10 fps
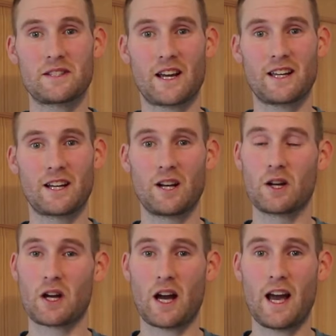taking a
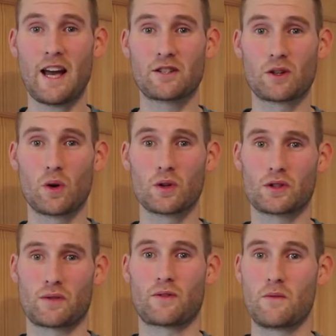look at a head torch
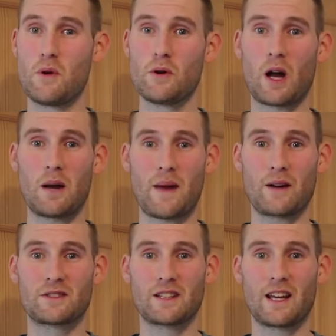from Moonlight
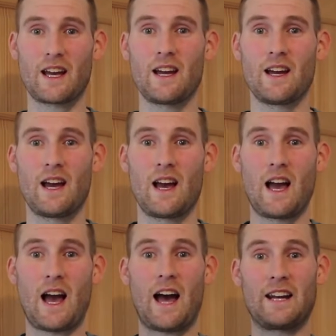mountain gear,
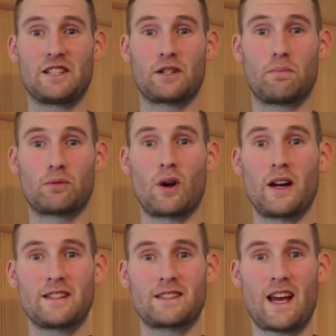and it is the
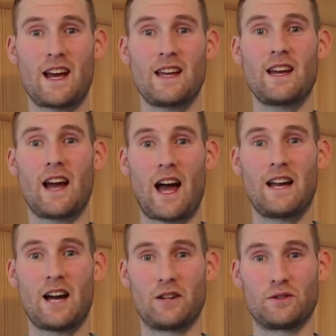Brightest Day
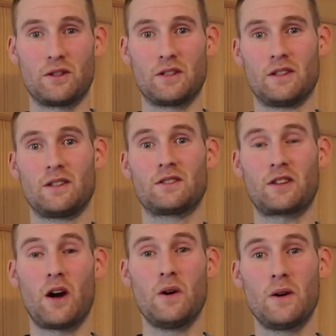800.
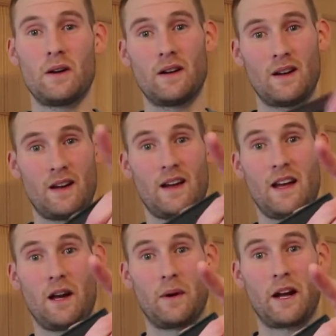So
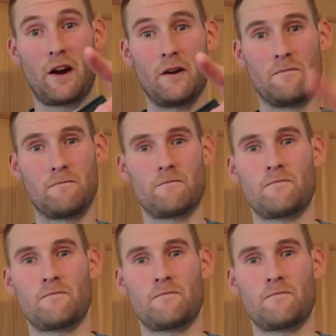here we go.